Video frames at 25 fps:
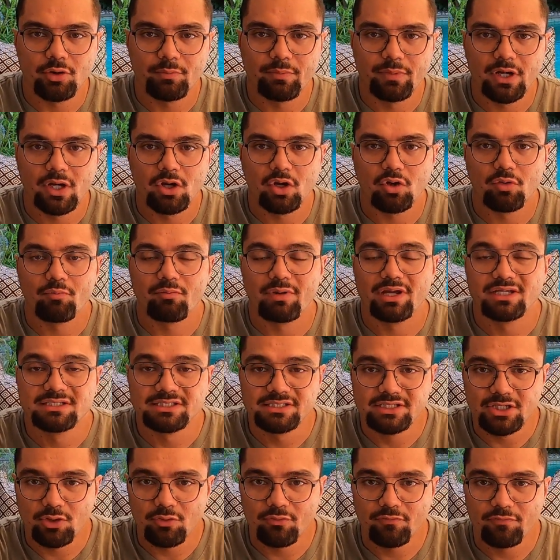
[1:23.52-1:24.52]
about
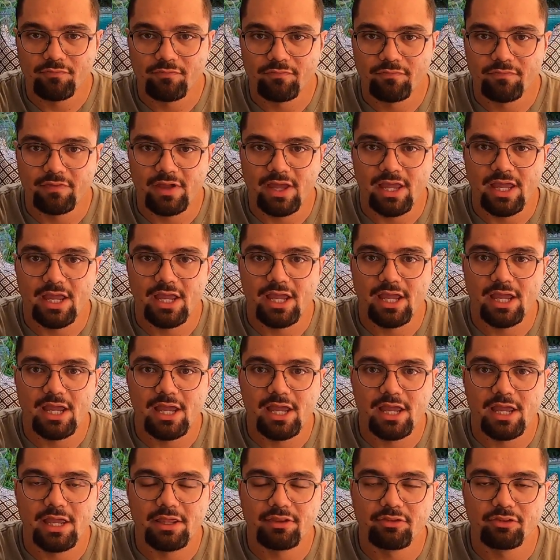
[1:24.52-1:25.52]
myself
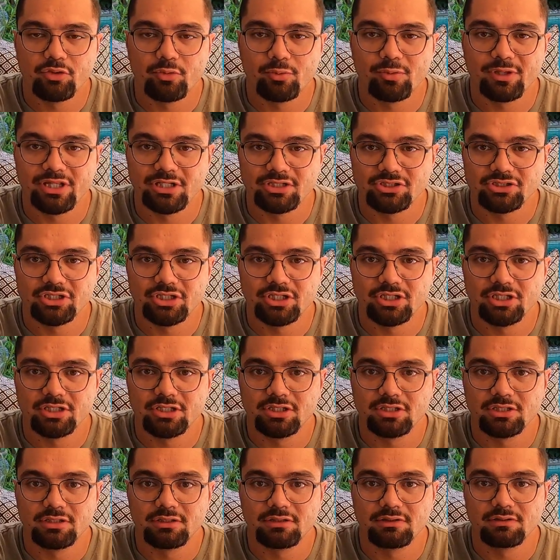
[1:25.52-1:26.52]
and the
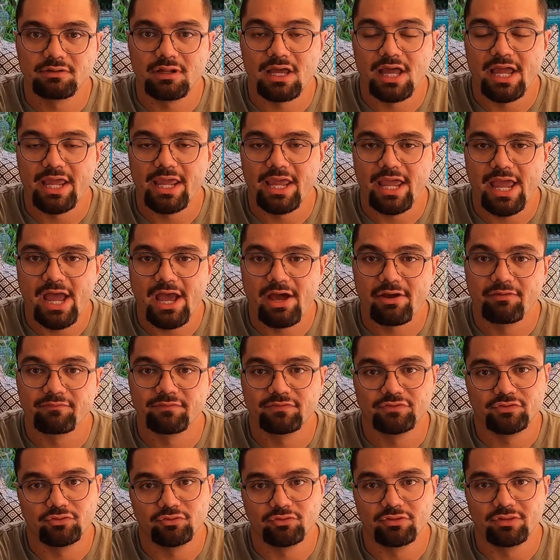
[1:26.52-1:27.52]
relation I have
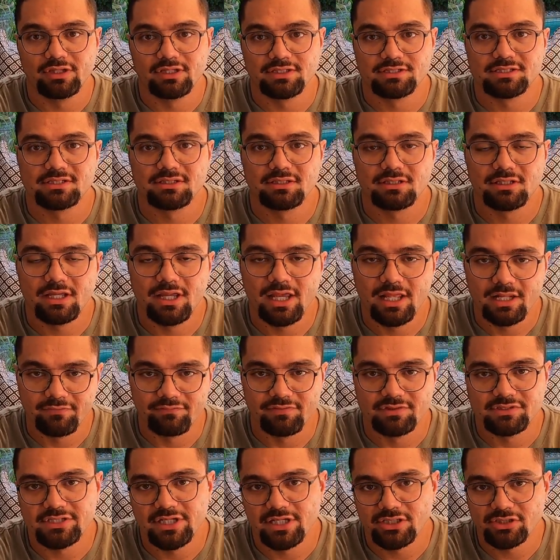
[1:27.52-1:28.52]
to this
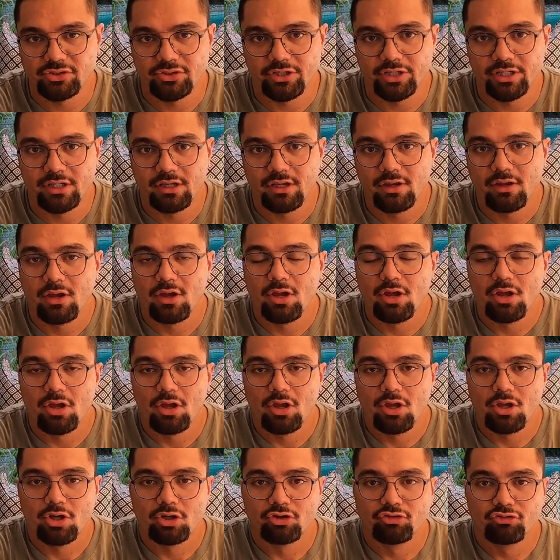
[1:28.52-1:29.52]
elephant sanctuary.
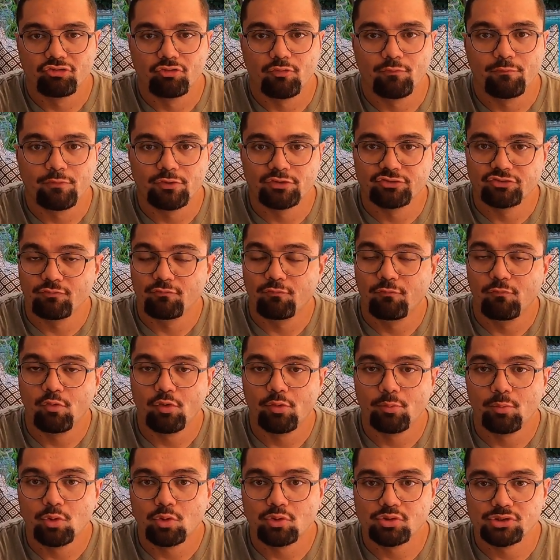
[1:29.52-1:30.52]
So first and
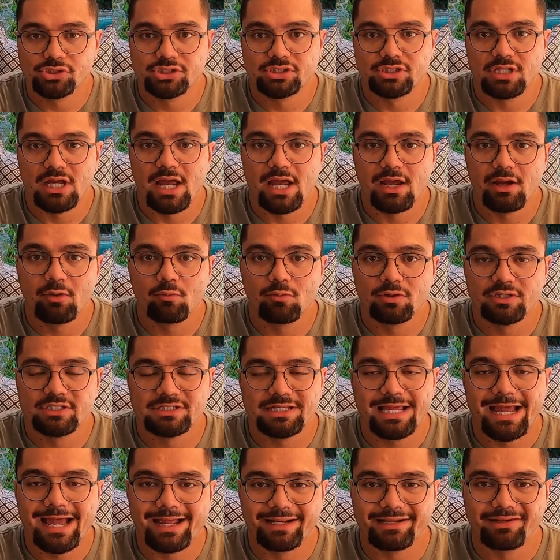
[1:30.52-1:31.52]
foremost, I was
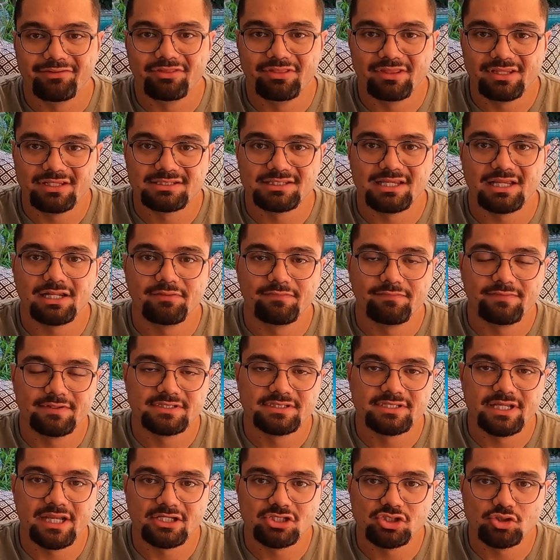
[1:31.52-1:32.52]
at this elephant
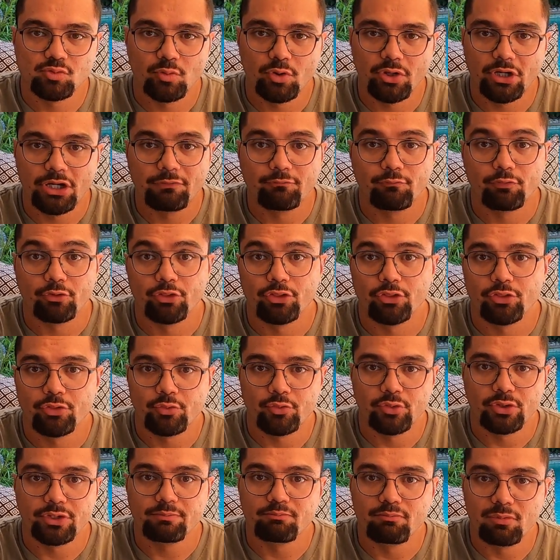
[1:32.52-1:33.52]
sanctuary for
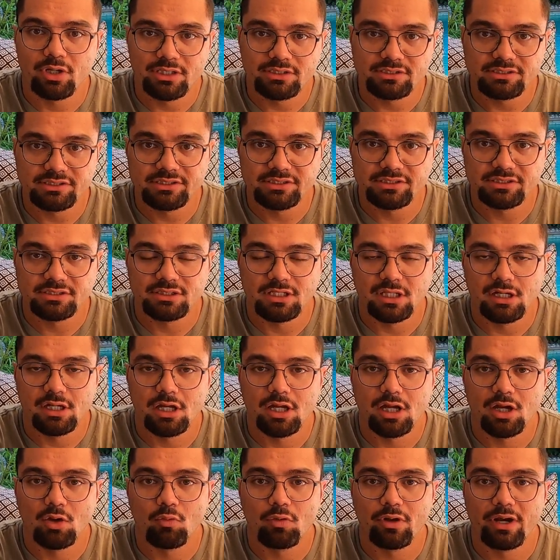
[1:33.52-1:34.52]
3 months.
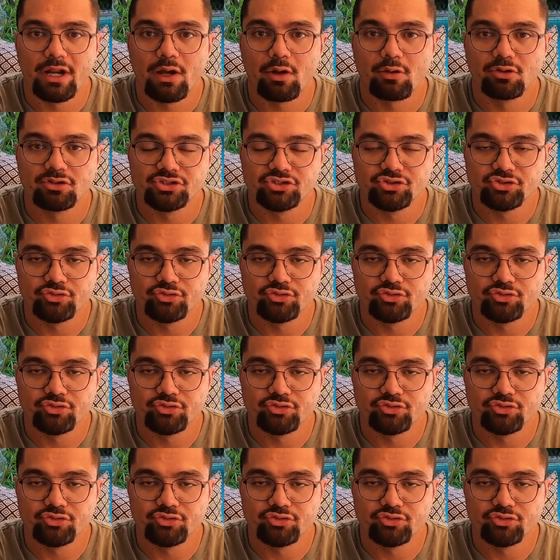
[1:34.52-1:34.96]
What I was